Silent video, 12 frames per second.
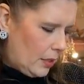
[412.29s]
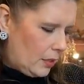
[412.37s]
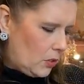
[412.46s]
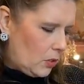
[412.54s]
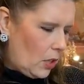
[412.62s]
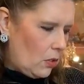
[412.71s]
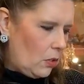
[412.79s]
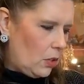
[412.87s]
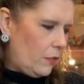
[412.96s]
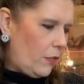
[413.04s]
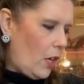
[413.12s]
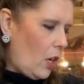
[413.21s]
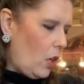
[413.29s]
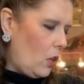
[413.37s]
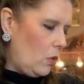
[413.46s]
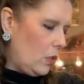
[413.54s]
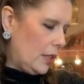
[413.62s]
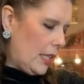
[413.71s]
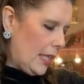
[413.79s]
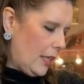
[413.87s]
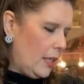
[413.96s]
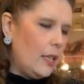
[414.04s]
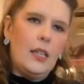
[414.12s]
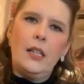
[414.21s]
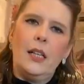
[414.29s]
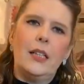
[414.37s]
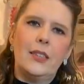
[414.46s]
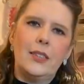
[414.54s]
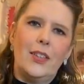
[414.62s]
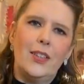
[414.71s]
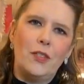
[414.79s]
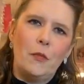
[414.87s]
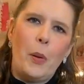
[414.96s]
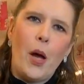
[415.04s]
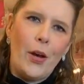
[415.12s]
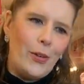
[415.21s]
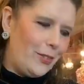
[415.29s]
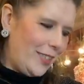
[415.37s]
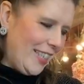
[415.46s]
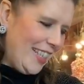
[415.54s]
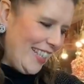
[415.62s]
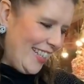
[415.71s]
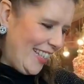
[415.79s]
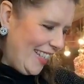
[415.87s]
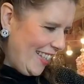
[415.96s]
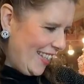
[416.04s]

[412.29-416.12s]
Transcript: and so good for holding and sort of posing.